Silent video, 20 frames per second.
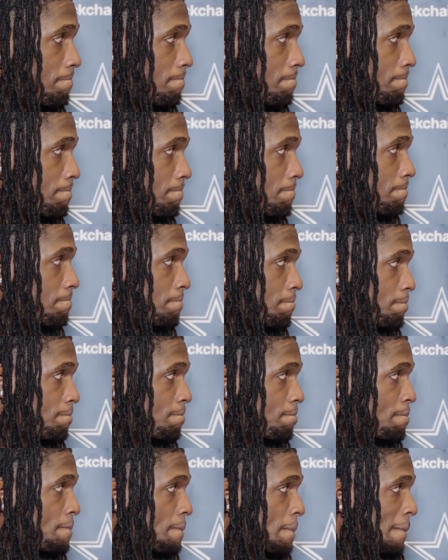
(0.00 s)
people
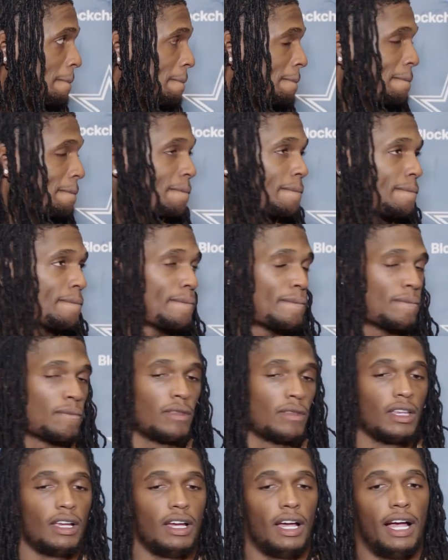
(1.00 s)
that that's why you
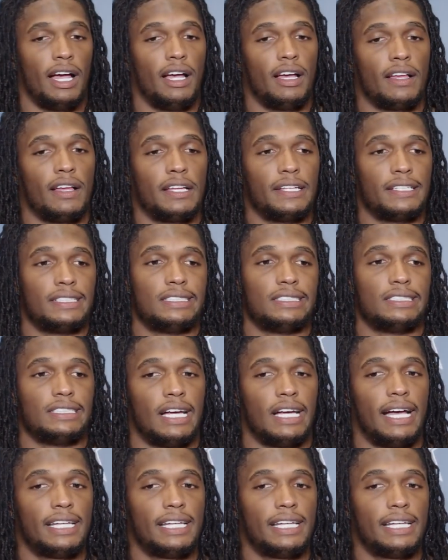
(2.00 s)
can have those open discussions.